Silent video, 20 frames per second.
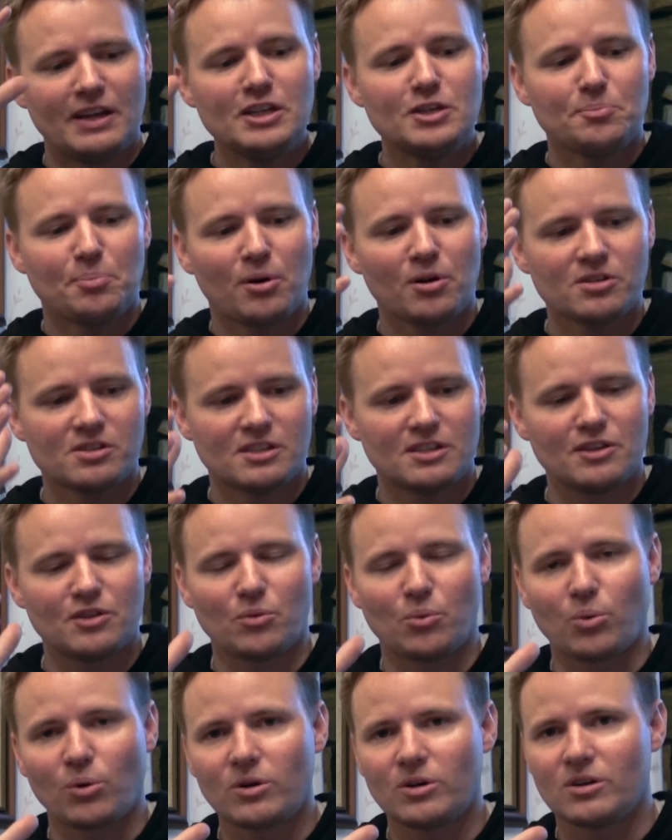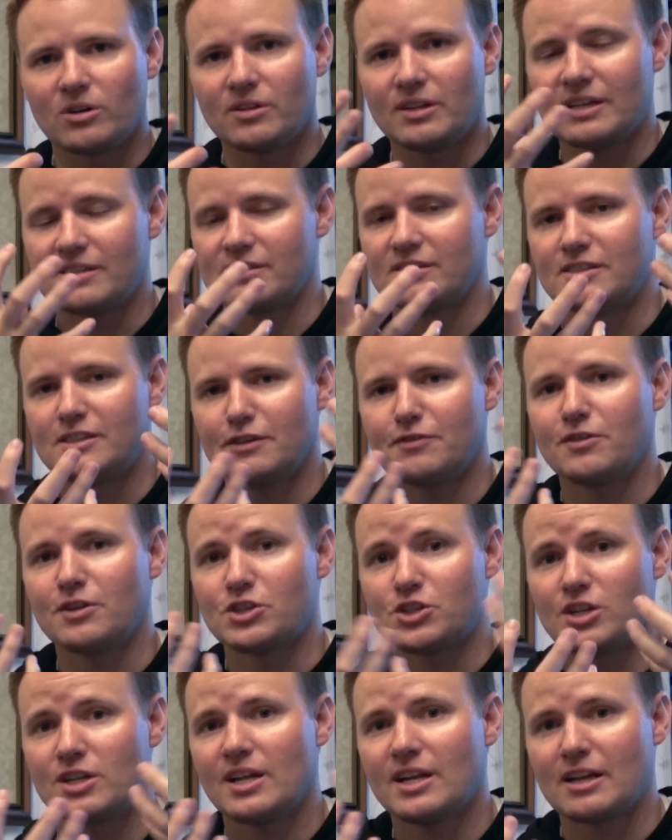Each person in the world has a
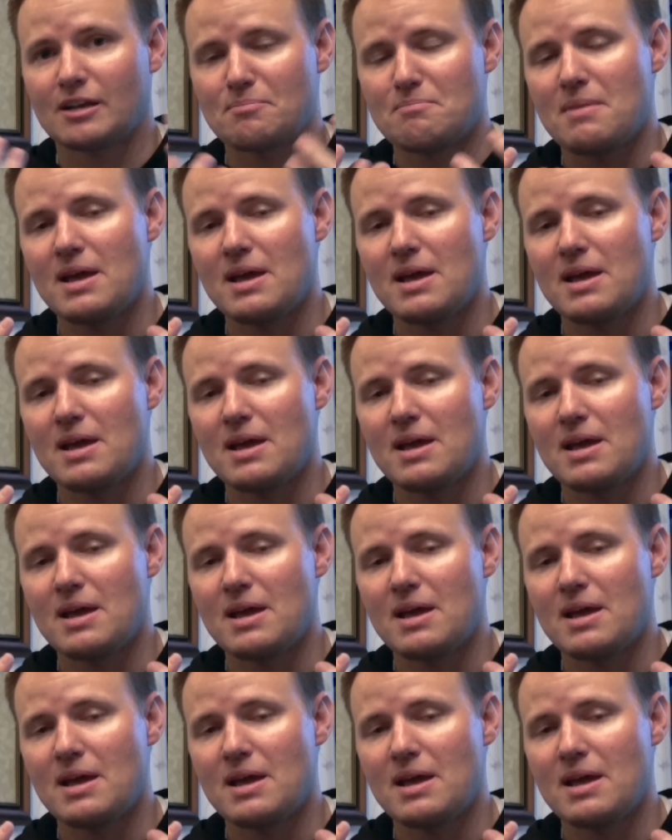different genetic